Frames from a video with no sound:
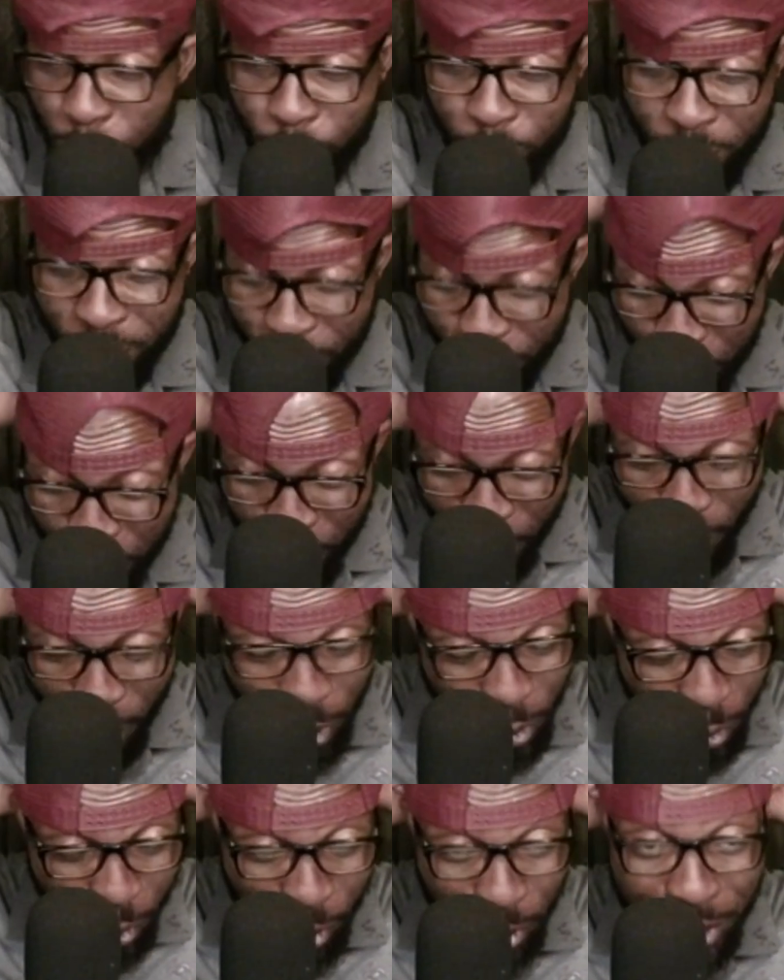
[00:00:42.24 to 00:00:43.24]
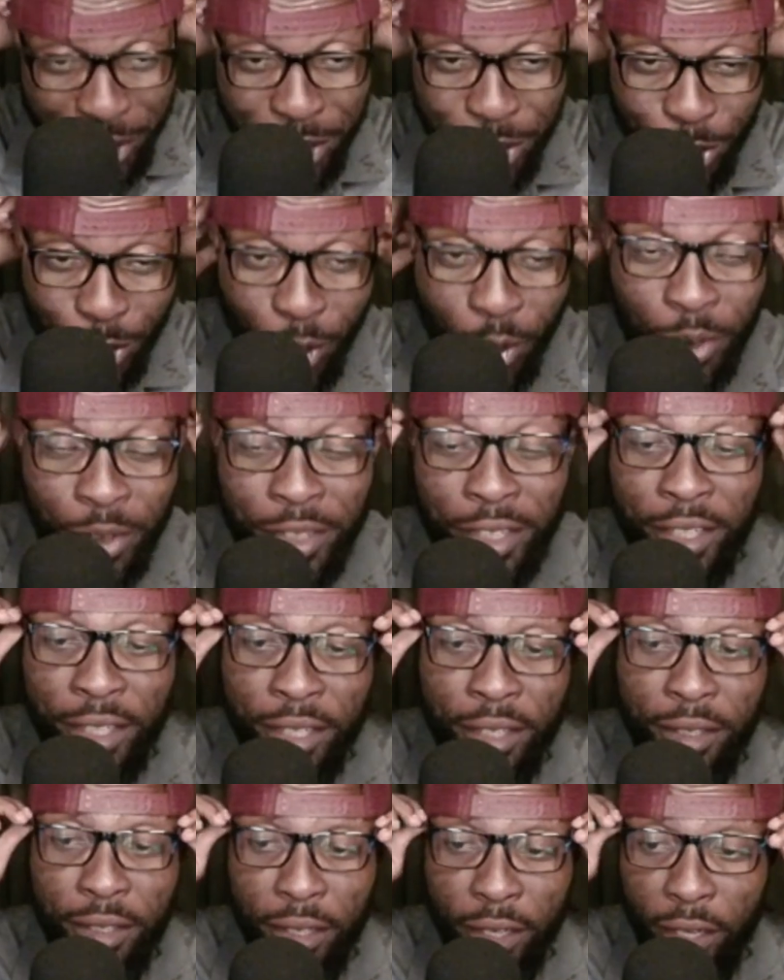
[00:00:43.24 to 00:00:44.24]
we, we all know this song.
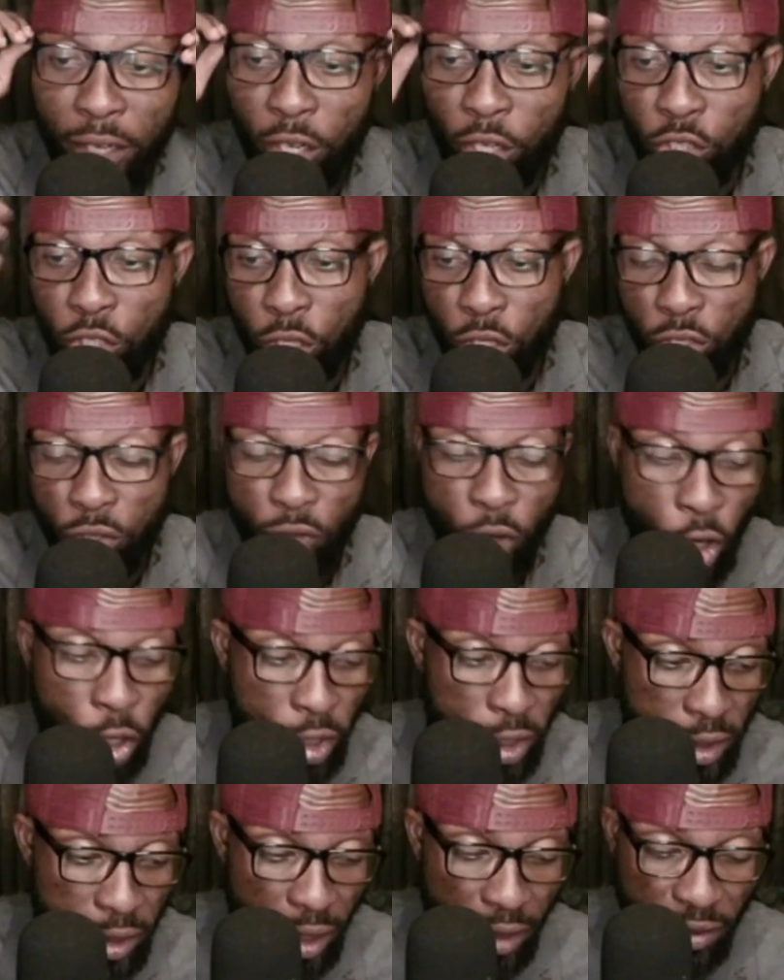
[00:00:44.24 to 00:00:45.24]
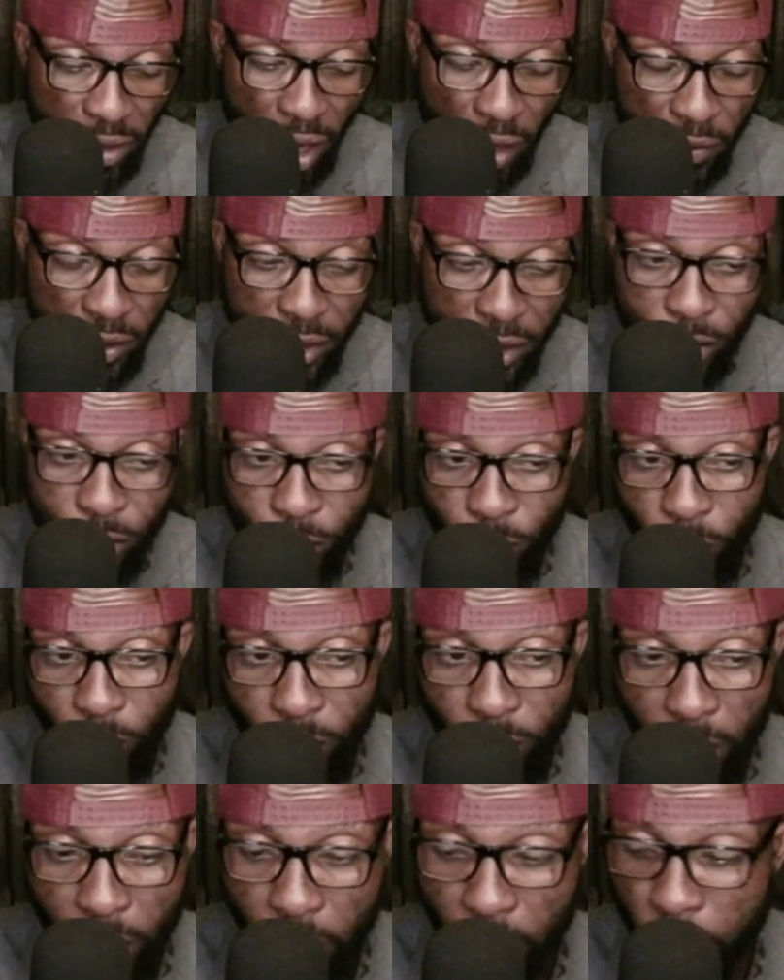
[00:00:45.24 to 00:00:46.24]
Uh, lots and lots of artists have covered this song.
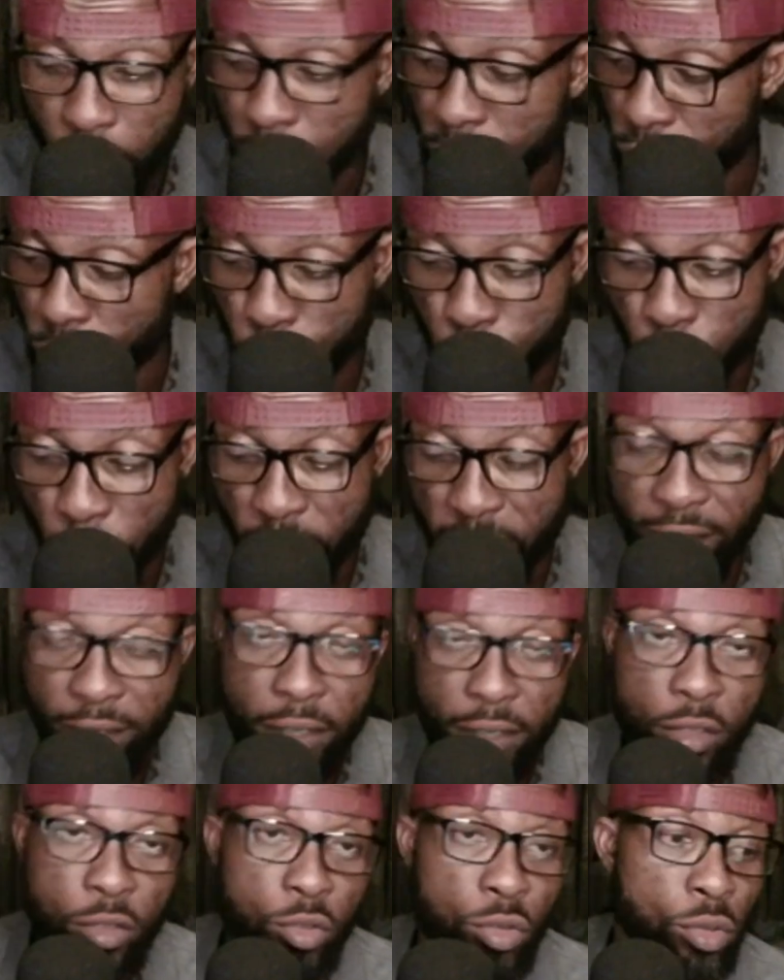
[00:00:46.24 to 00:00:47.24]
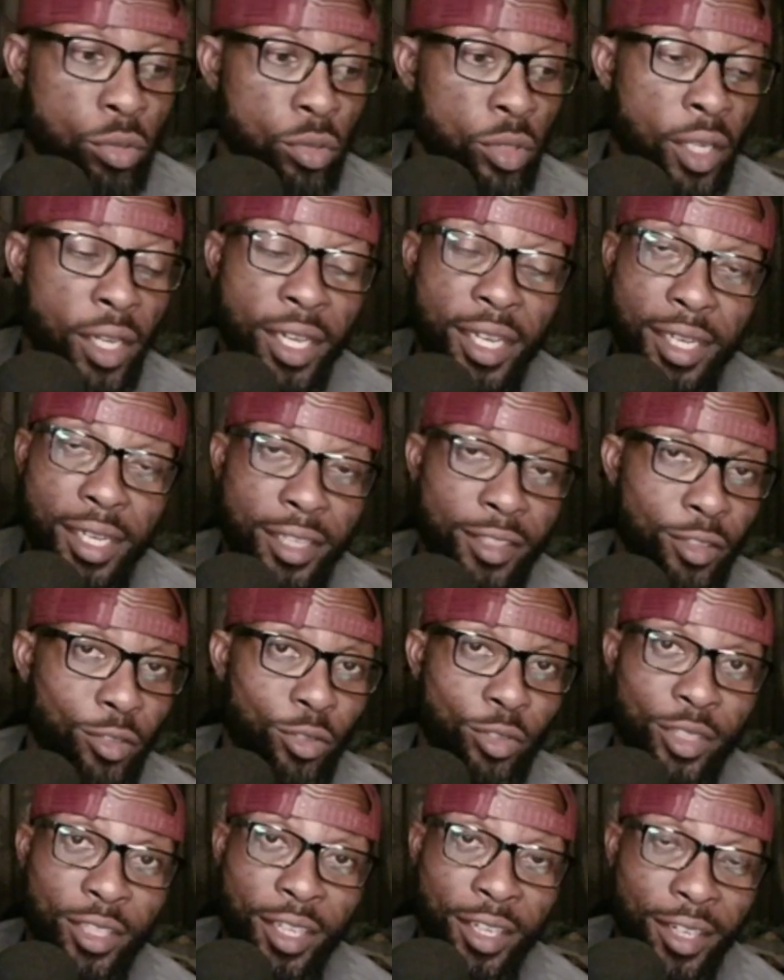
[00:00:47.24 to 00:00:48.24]
Um, super excited to listen
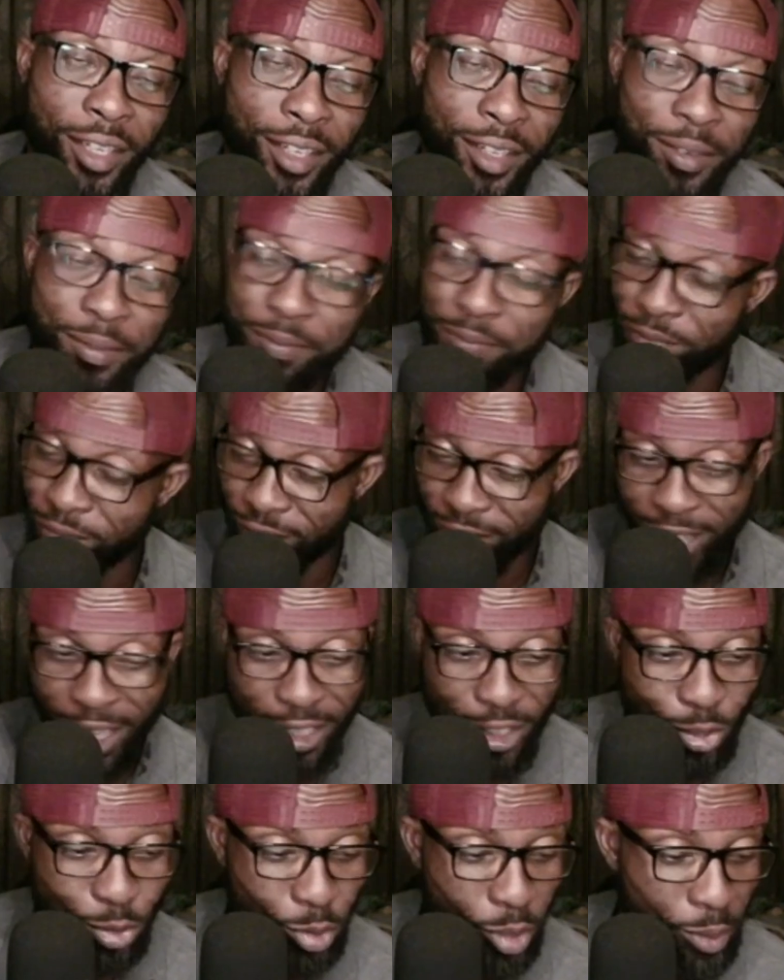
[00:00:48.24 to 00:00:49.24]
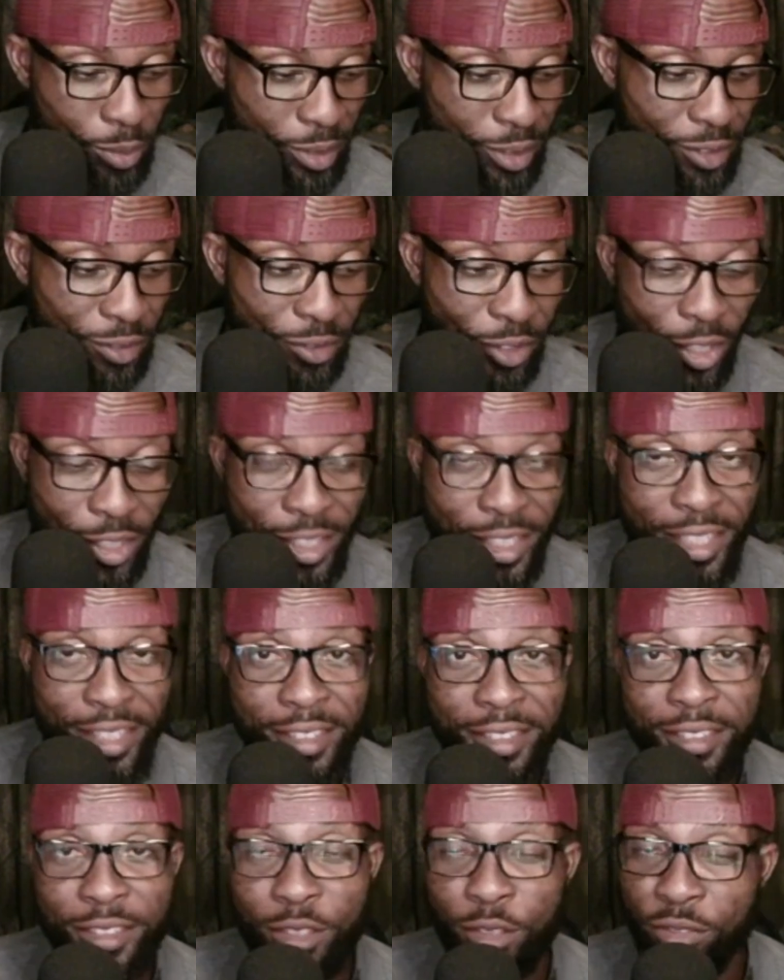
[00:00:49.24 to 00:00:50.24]
to uh, Teddy Swim's version
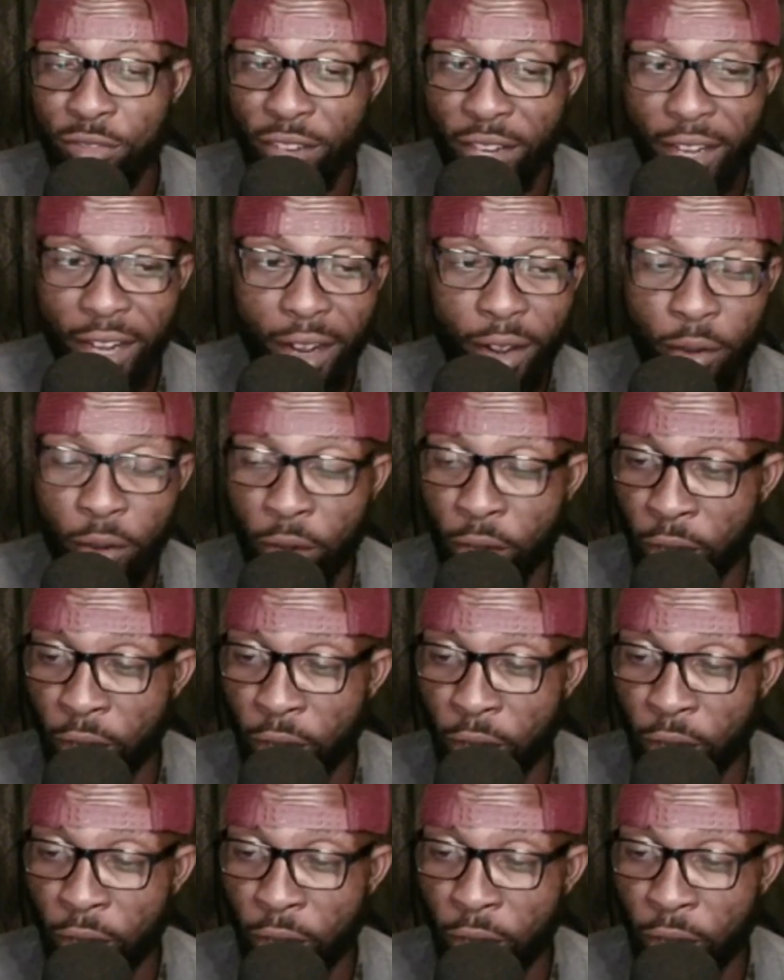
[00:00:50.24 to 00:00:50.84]
and find out